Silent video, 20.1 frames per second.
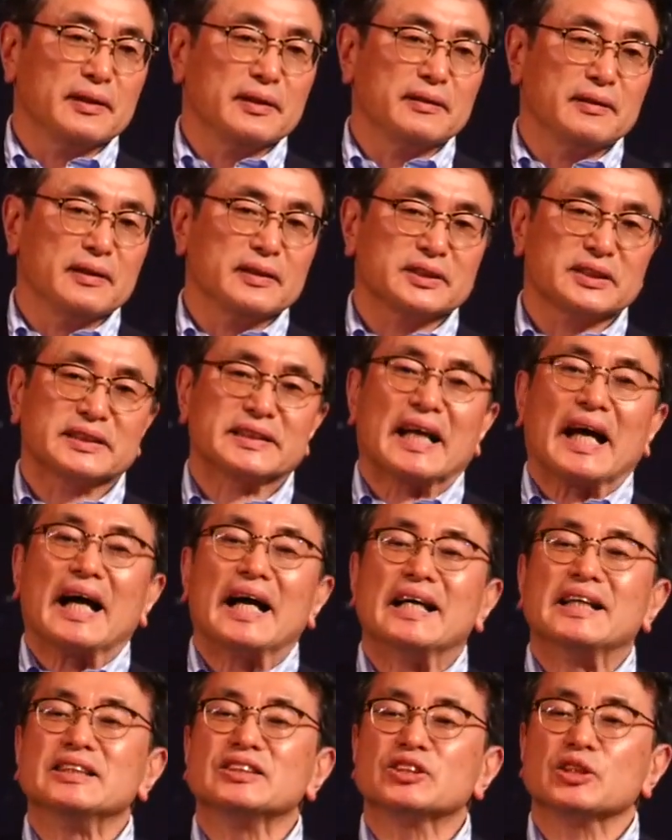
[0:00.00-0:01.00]
the, the
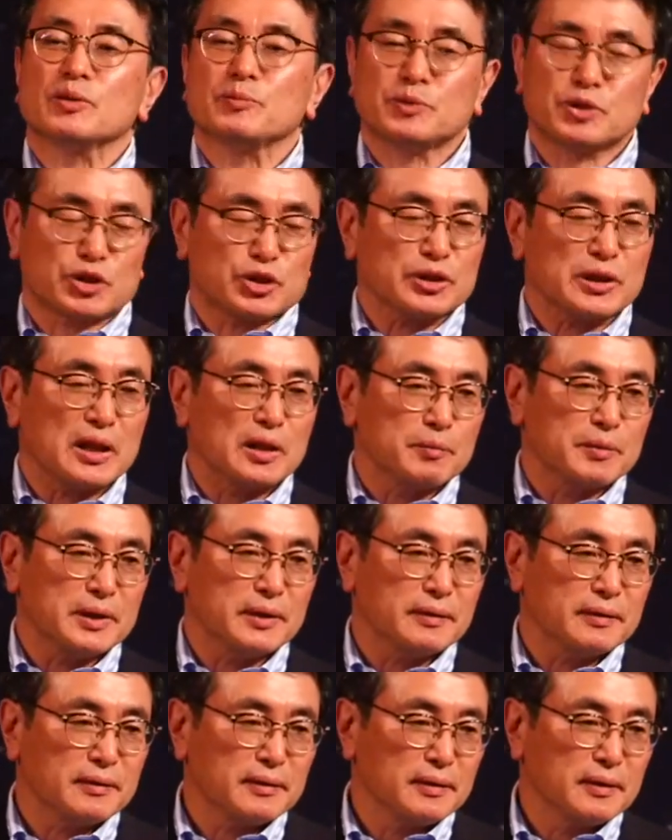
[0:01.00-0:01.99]
size of tsunami
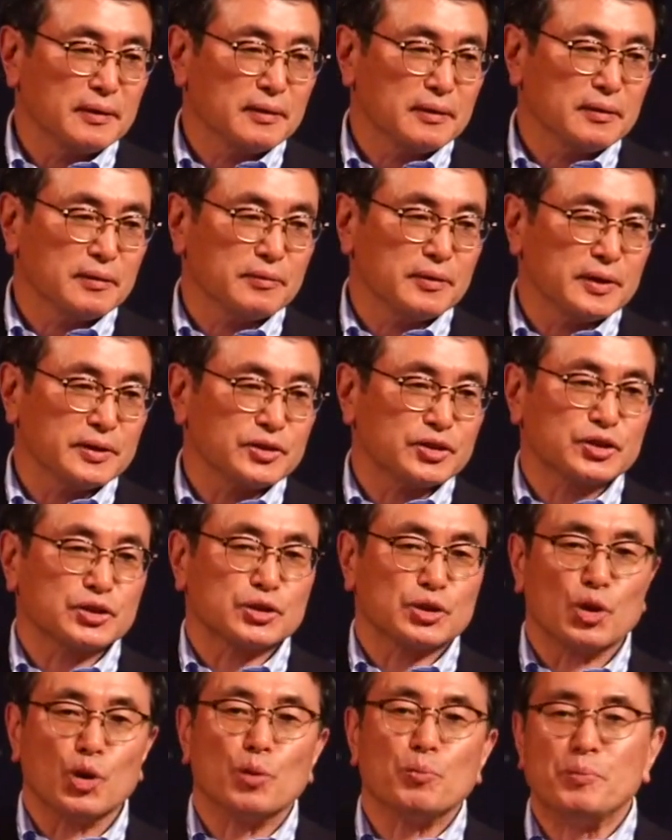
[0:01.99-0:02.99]
was so